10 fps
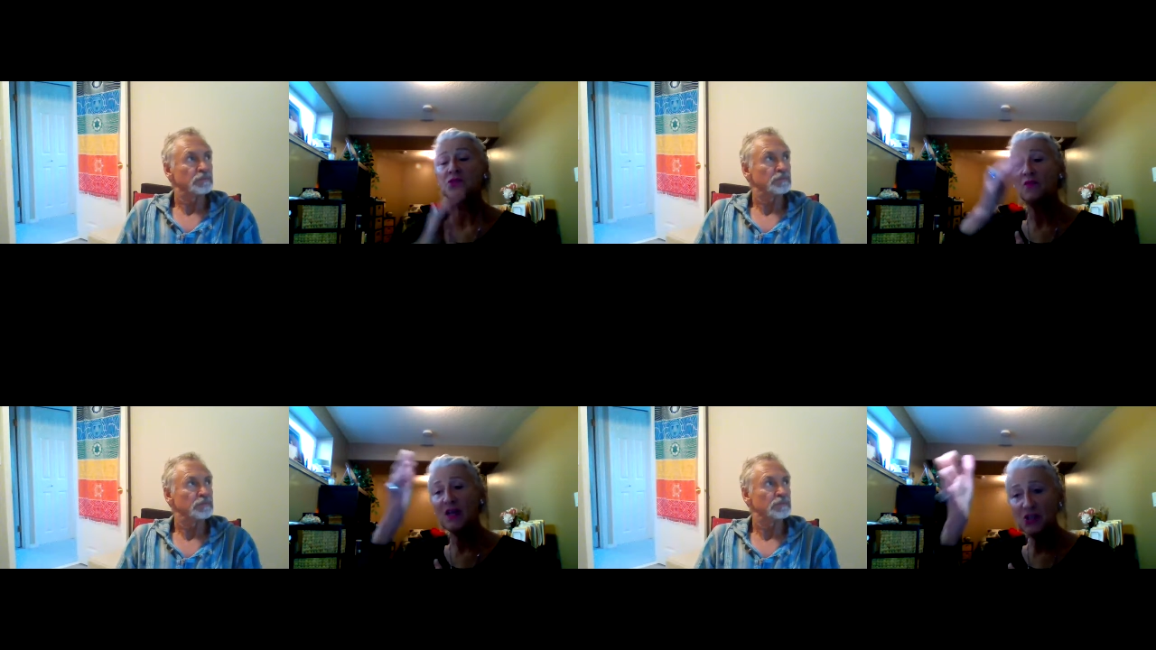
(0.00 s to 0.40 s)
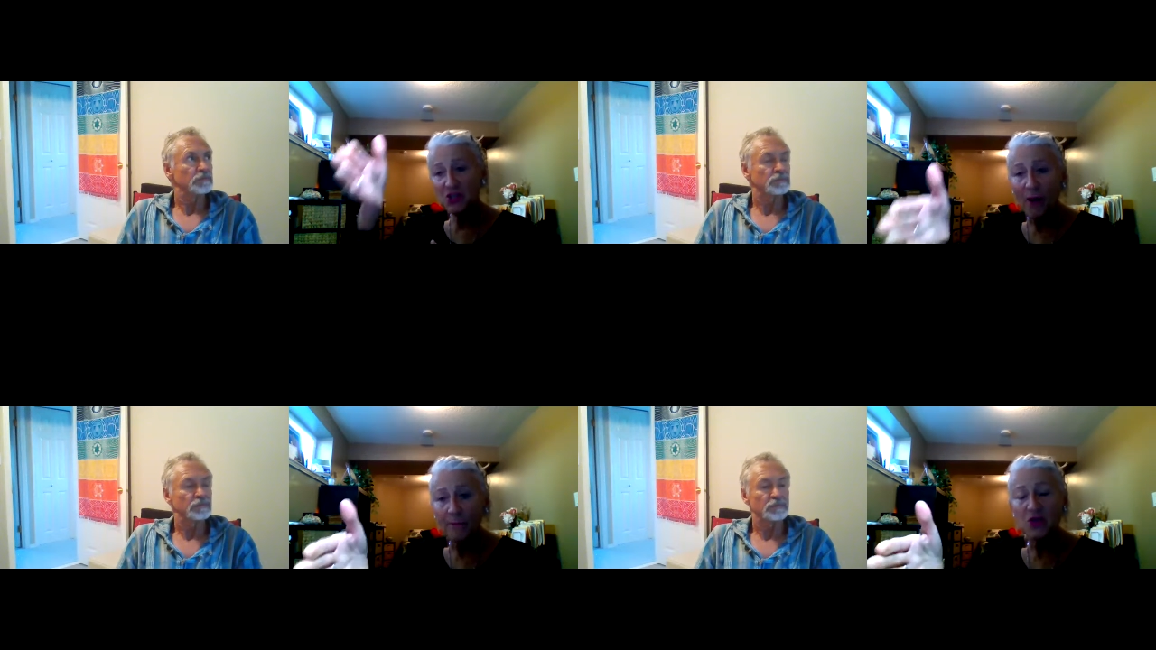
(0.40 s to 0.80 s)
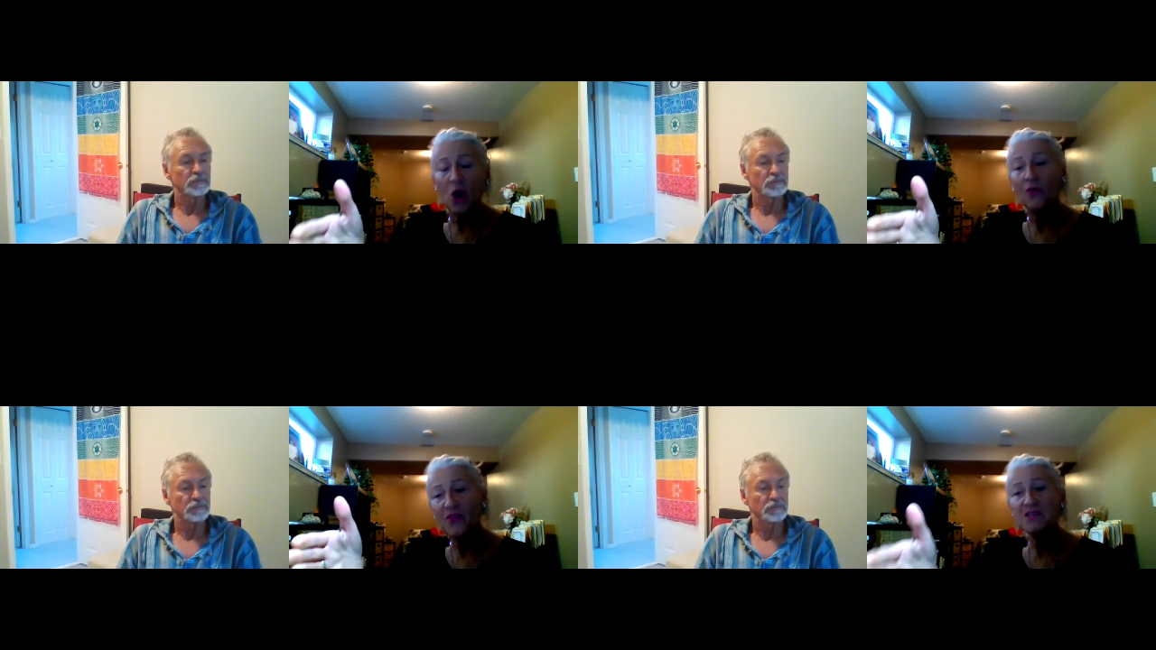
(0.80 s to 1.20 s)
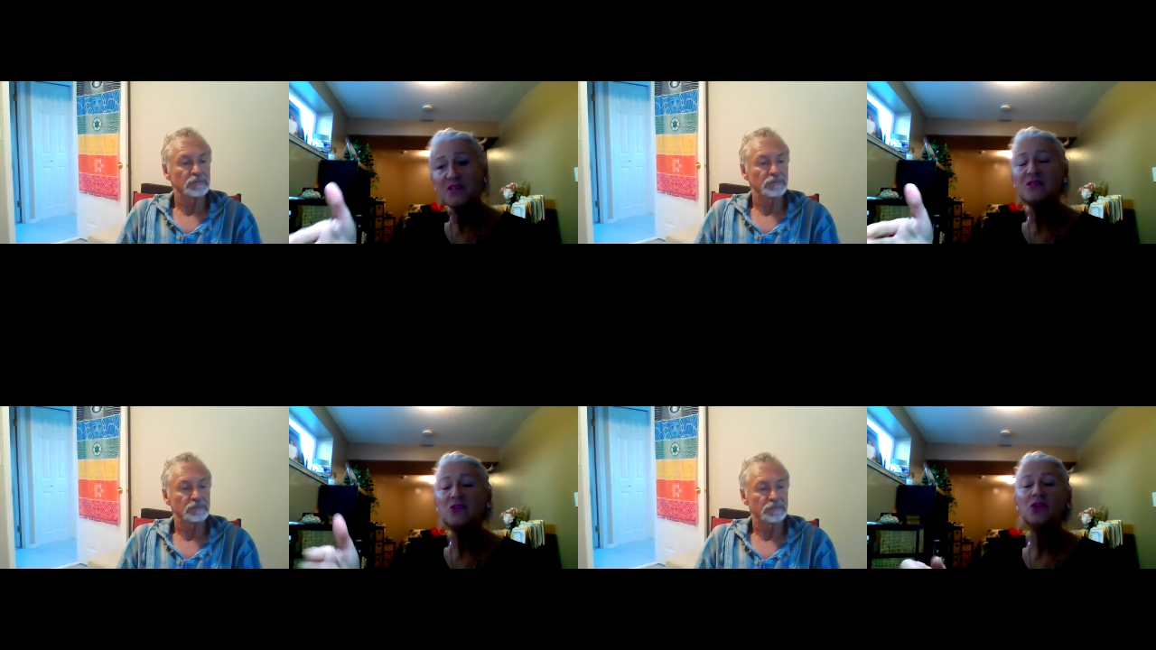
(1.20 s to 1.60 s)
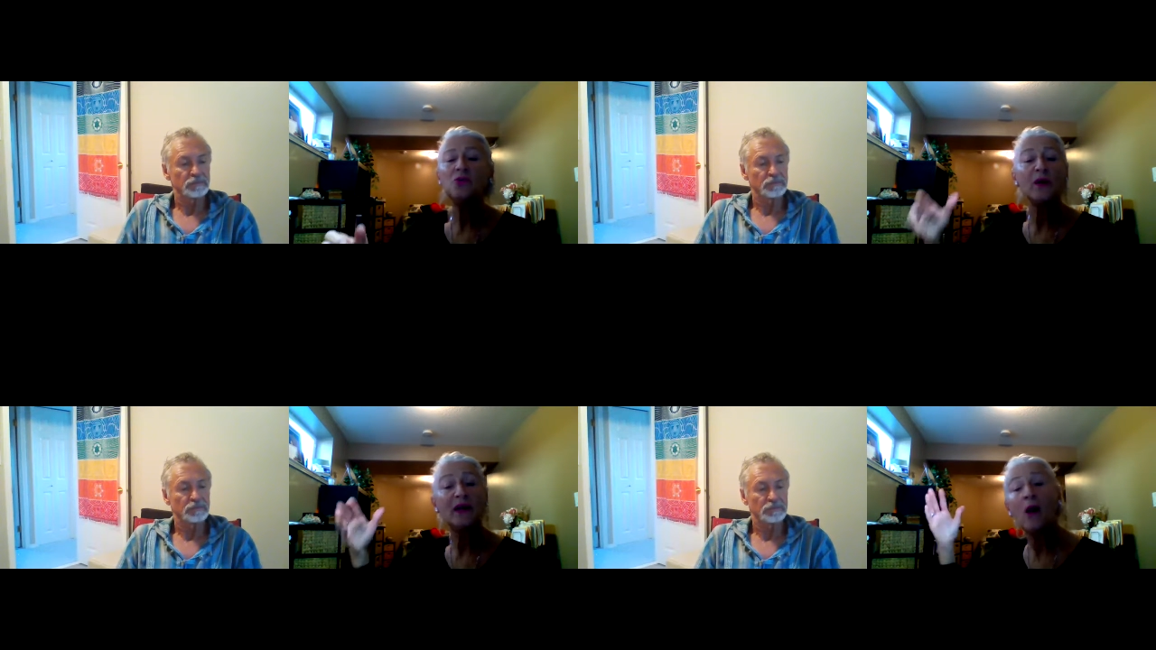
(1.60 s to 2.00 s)
Speaker 1: so they jumped, oh, this is a
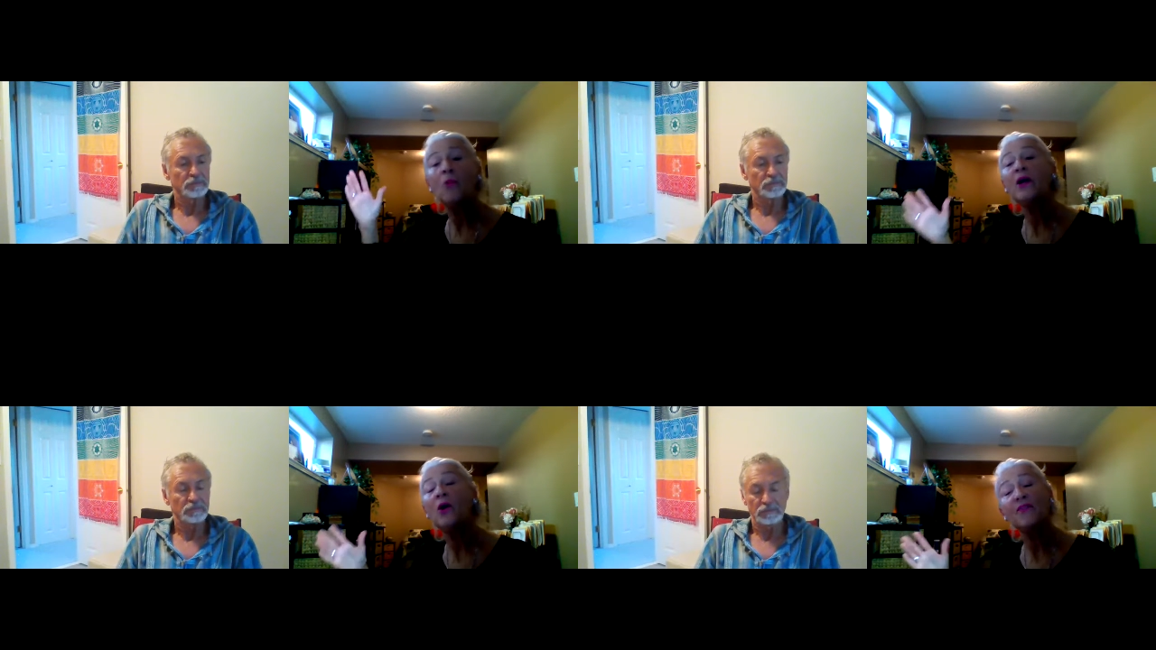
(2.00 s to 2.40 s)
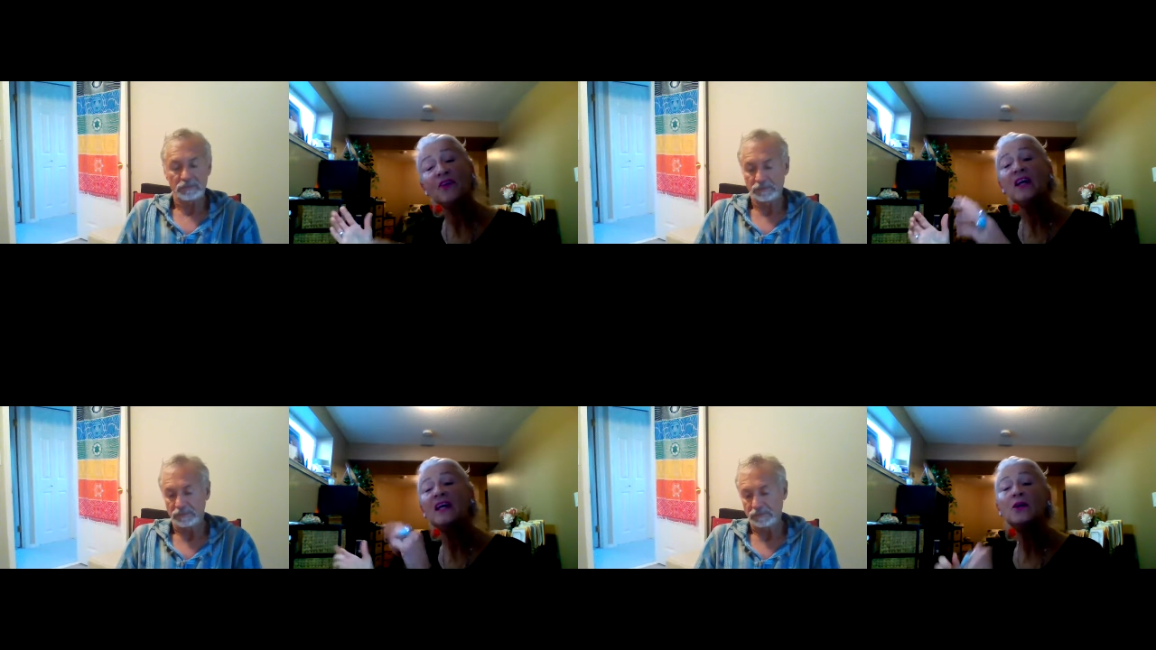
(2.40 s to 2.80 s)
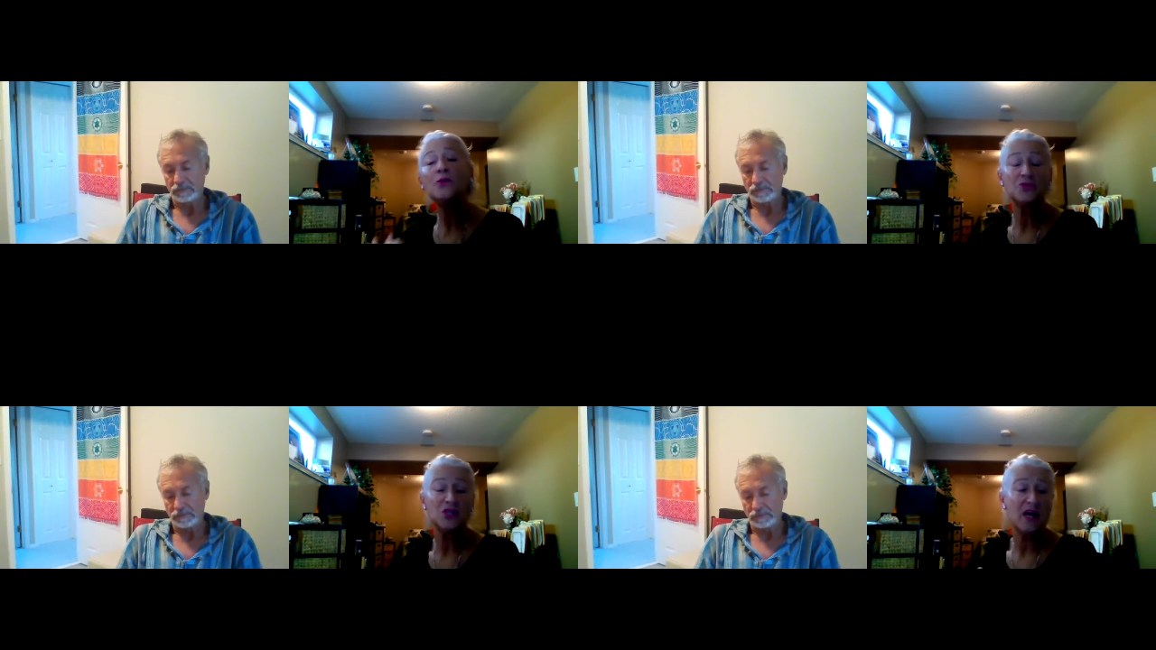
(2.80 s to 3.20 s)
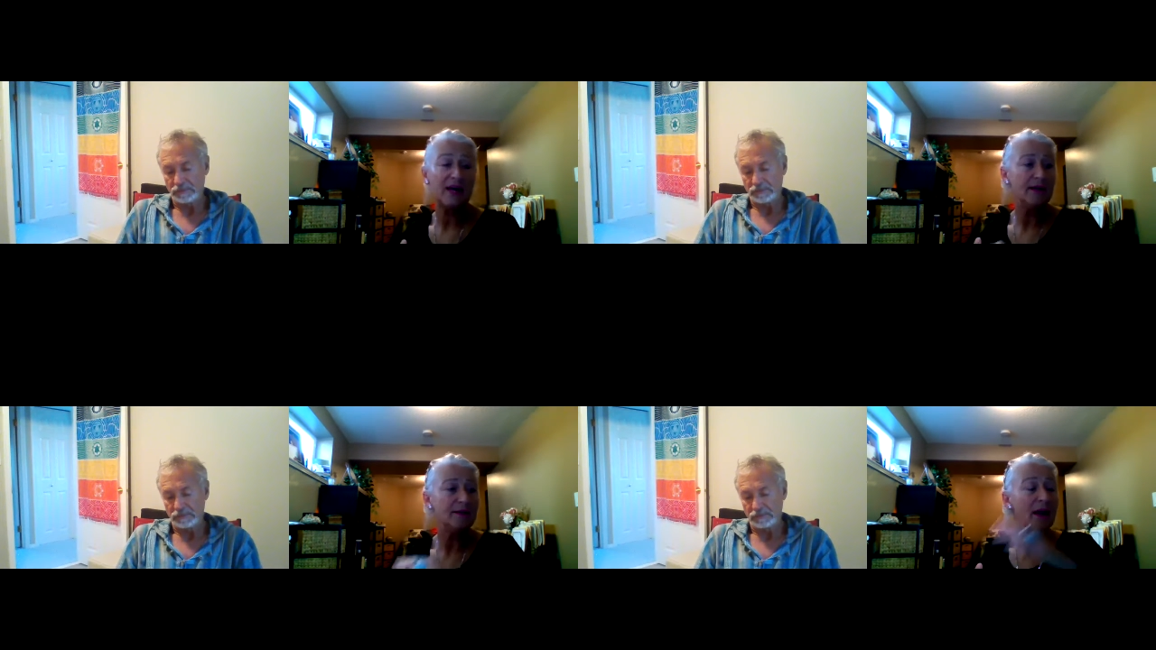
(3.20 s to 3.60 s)
new one. Now we got the keto diet.